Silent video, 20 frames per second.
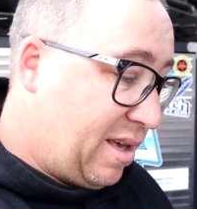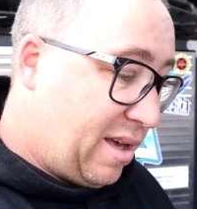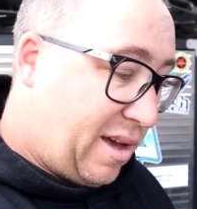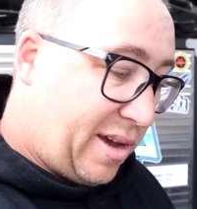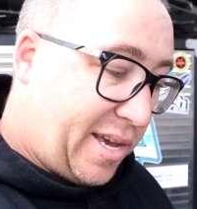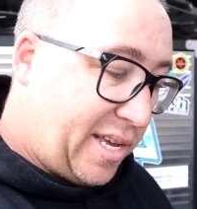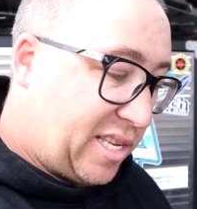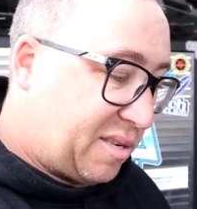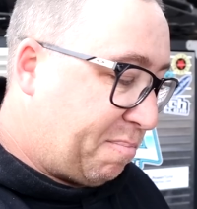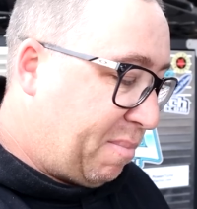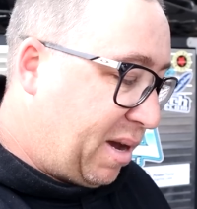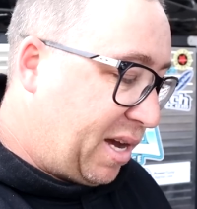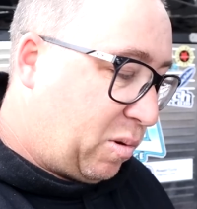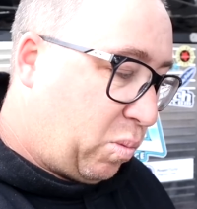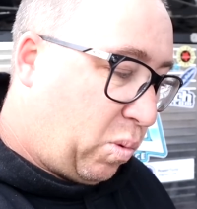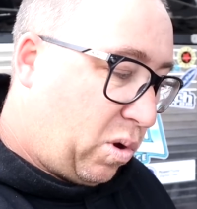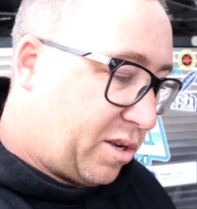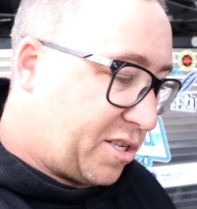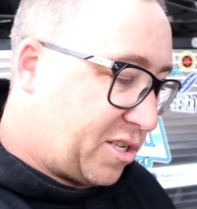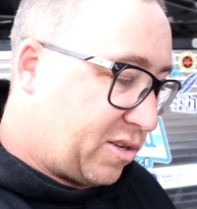I guess mud
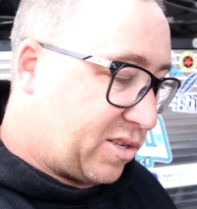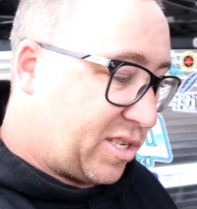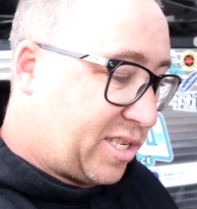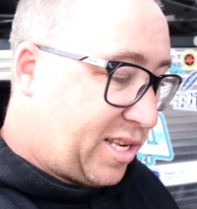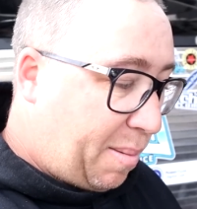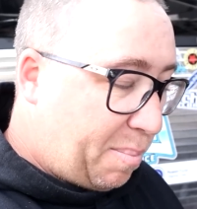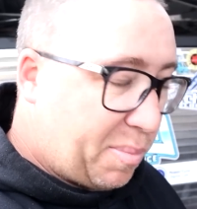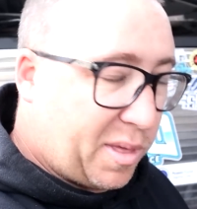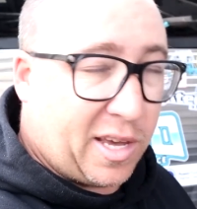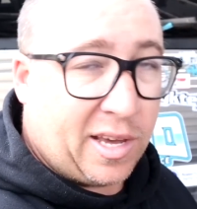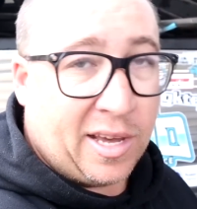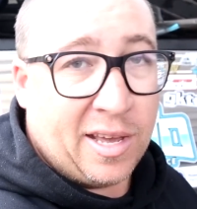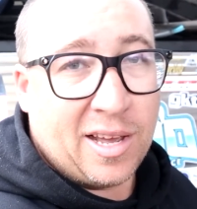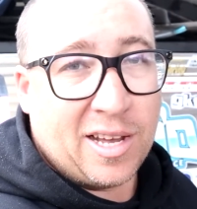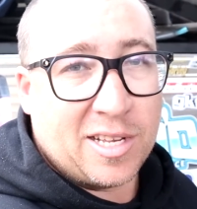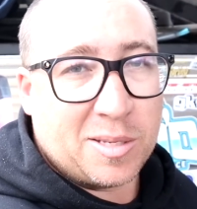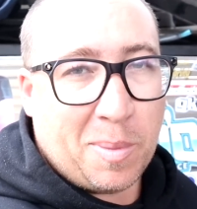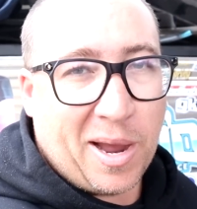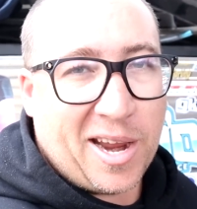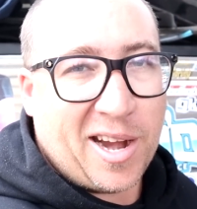wasps or something
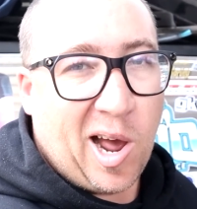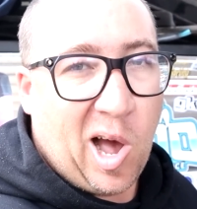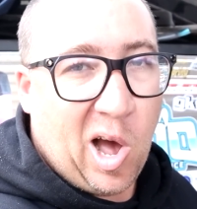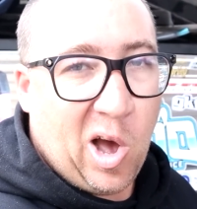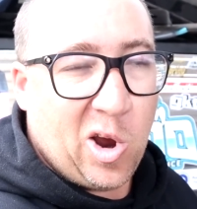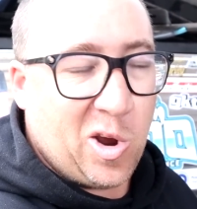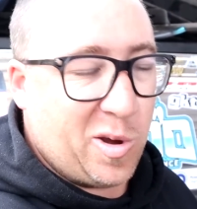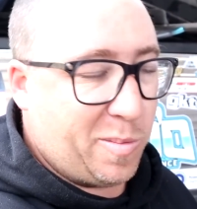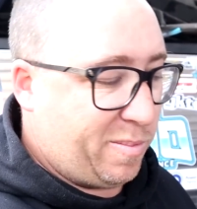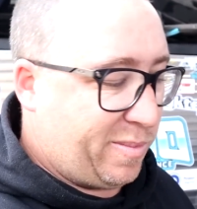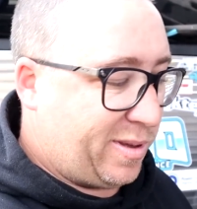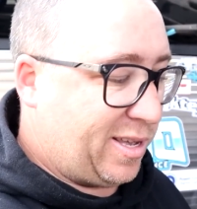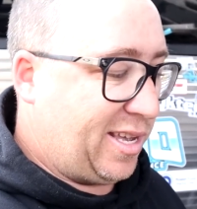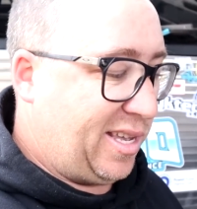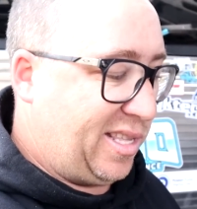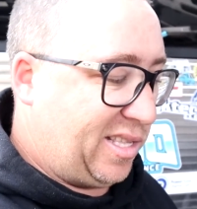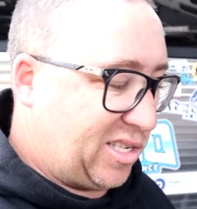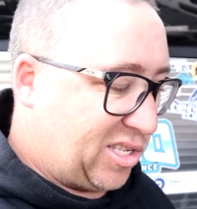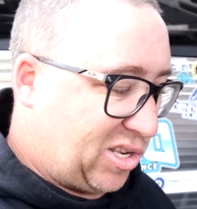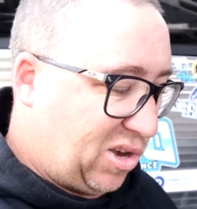has made a home
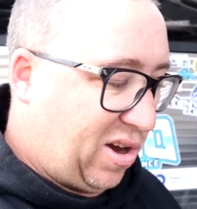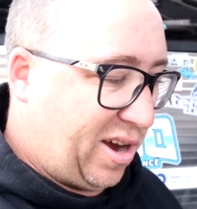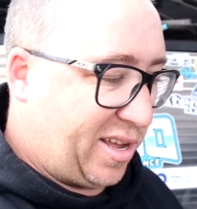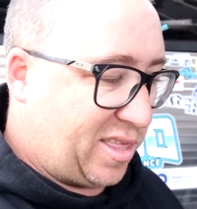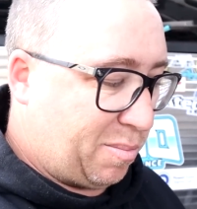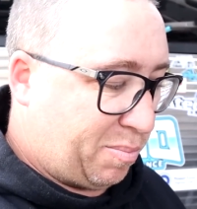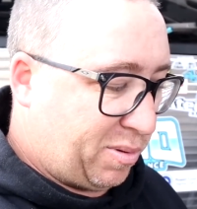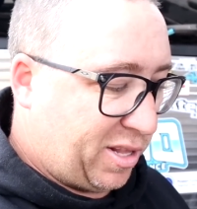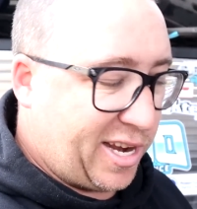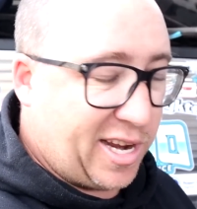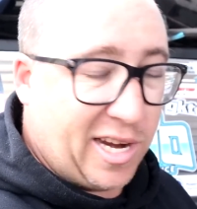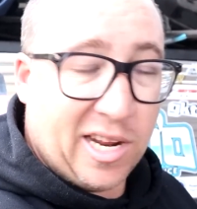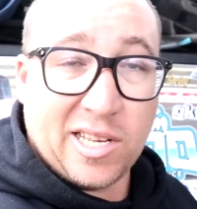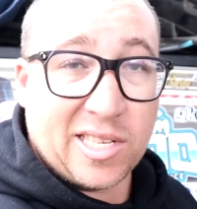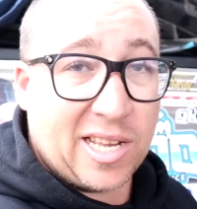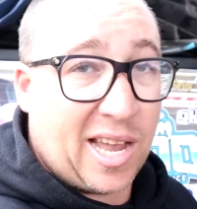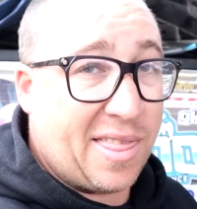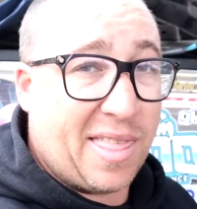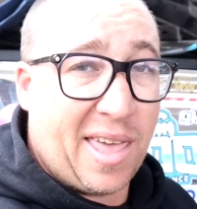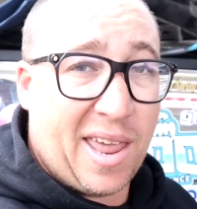inside the
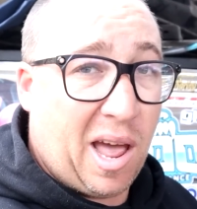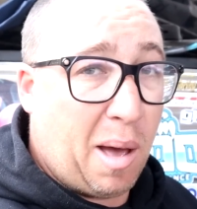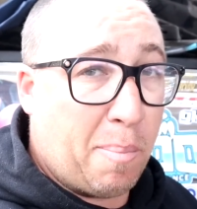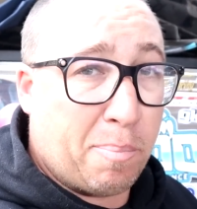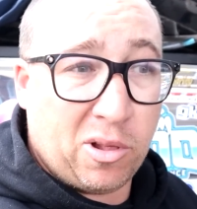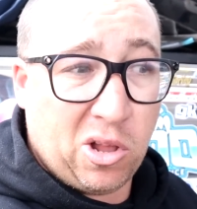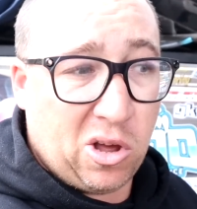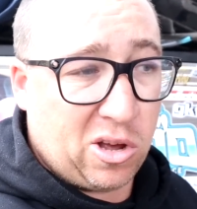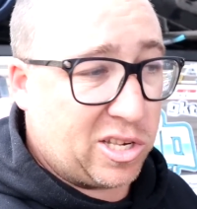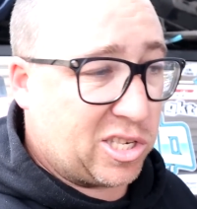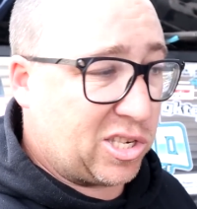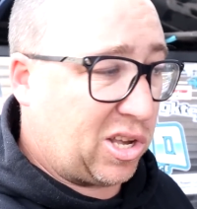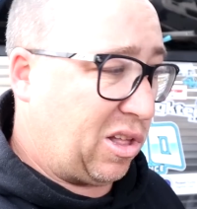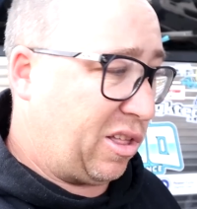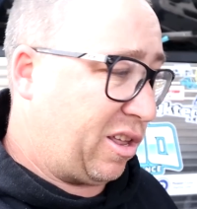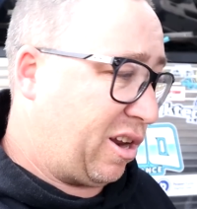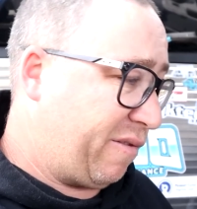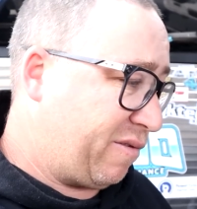bleeders, and they are block solid.